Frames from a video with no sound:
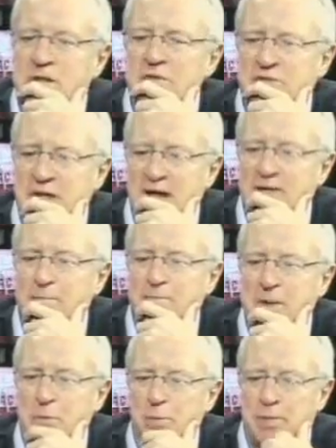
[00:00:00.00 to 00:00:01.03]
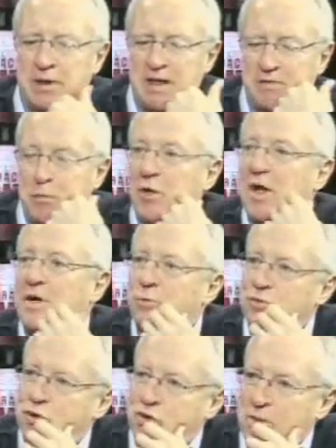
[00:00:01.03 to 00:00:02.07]
sect, people believe in what I
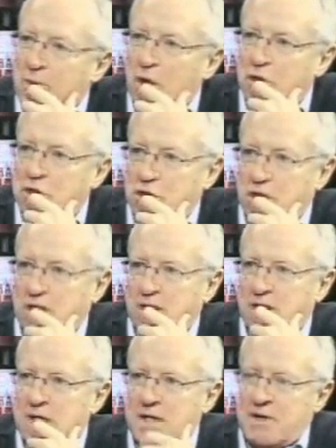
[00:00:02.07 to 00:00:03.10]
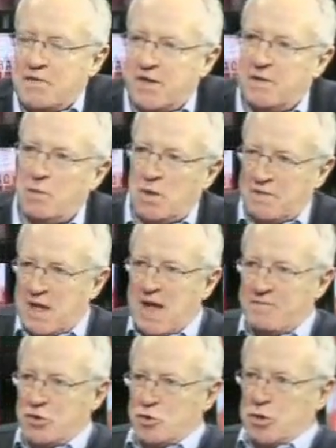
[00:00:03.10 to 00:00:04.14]
call dreamology. They think that when they
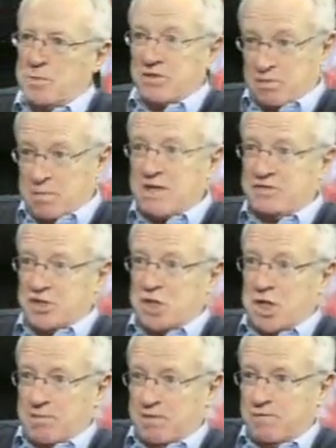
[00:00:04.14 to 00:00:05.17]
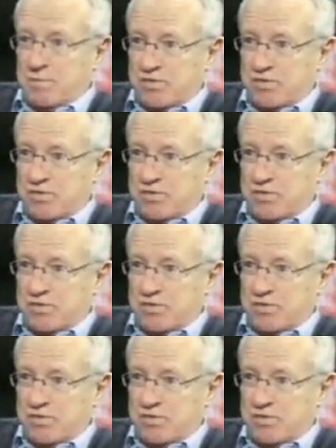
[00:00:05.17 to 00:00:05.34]
have a dream, it's a message coming from